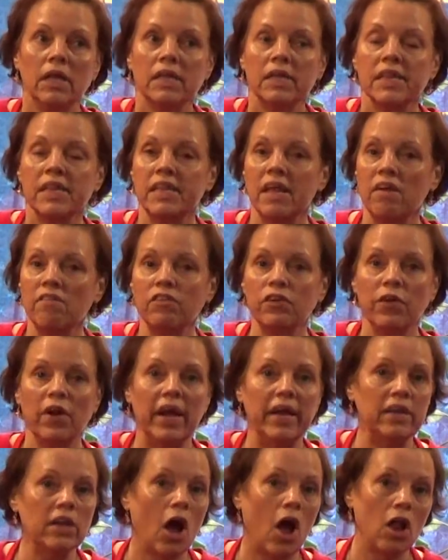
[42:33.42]
$7 or
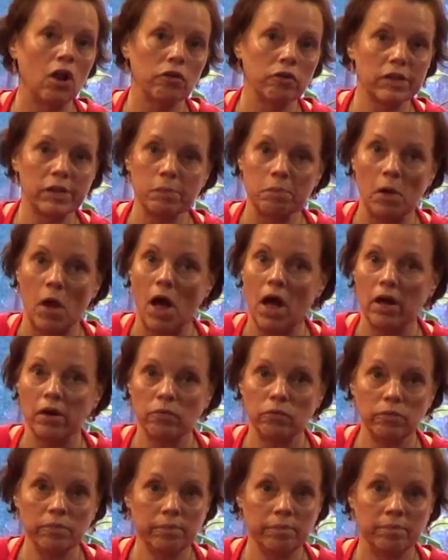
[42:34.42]
$8 a
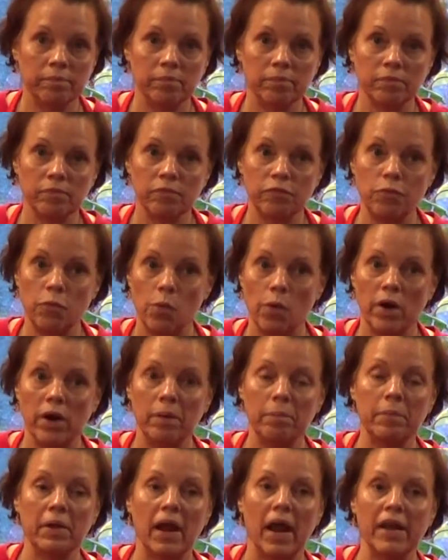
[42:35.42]
bottle for
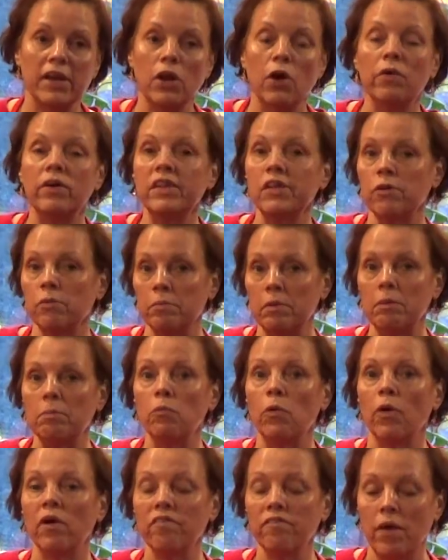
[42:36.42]
it, but I know it's going to be
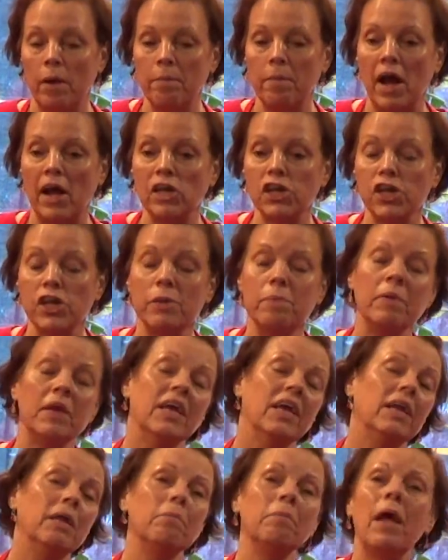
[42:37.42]
more if I buy
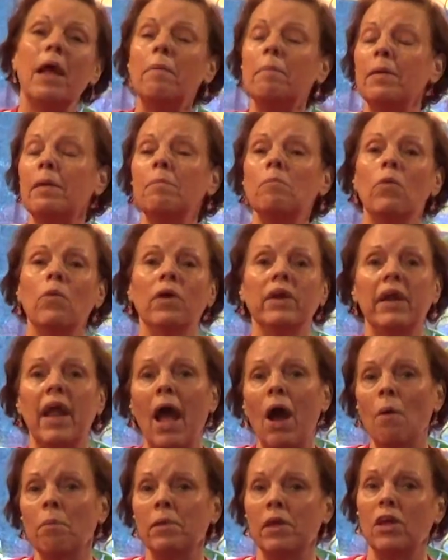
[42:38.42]
shipping, and it may be more
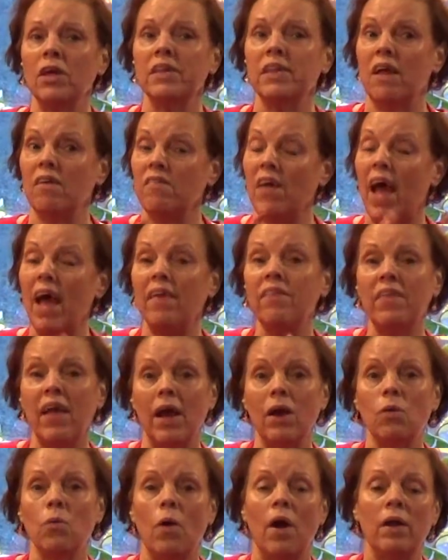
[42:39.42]
now because I've had
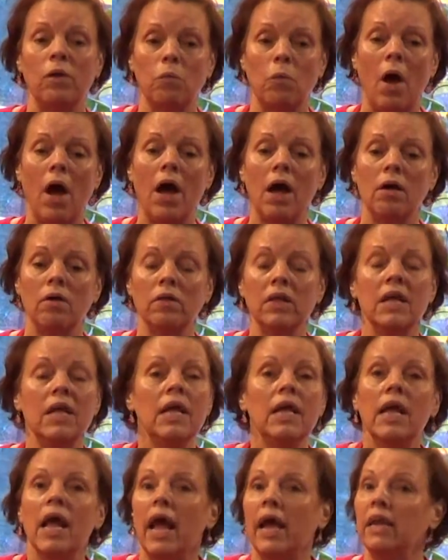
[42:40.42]
that quite a while,
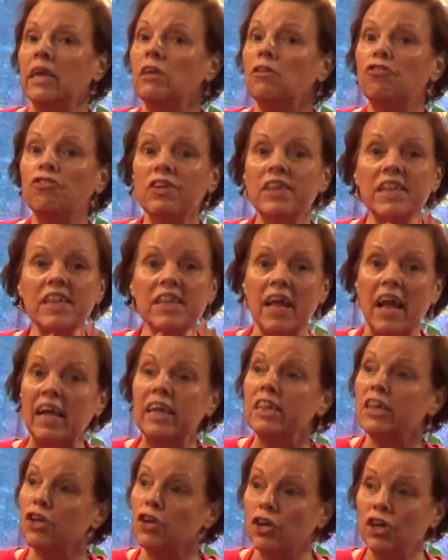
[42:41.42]
and it just
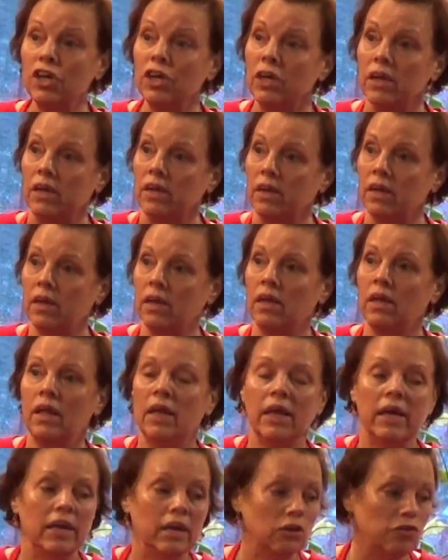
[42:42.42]
stays good.
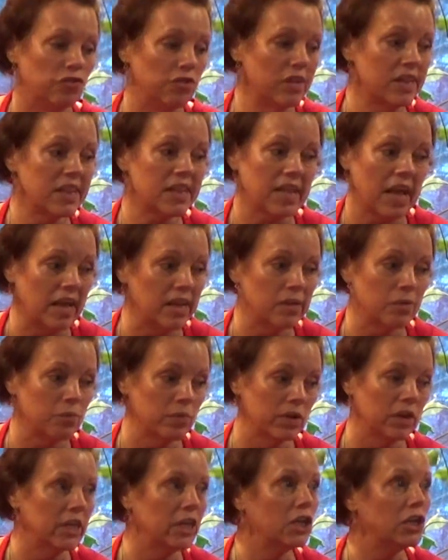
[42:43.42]
It just stays
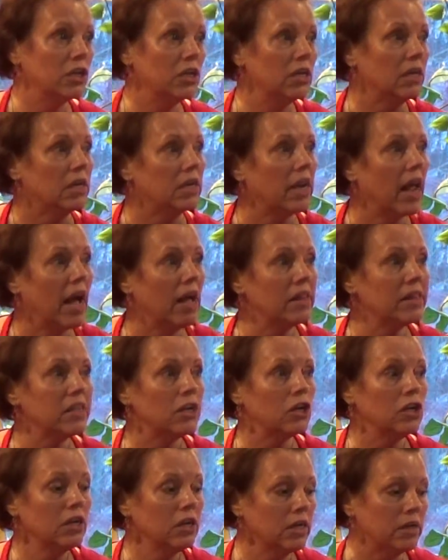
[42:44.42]
really good. How's
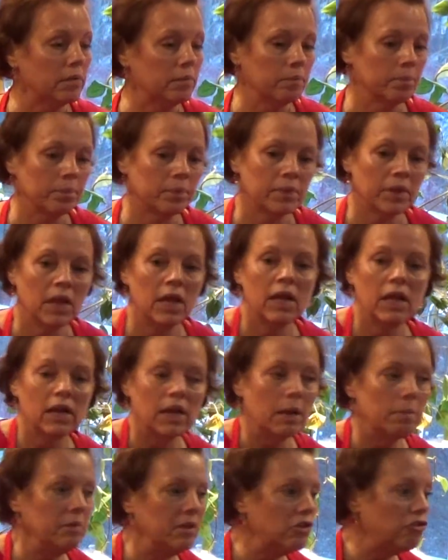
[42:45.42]
it looking? Good.
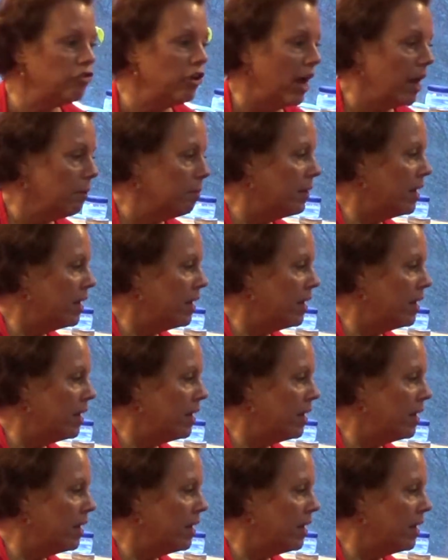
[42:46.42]
Let me check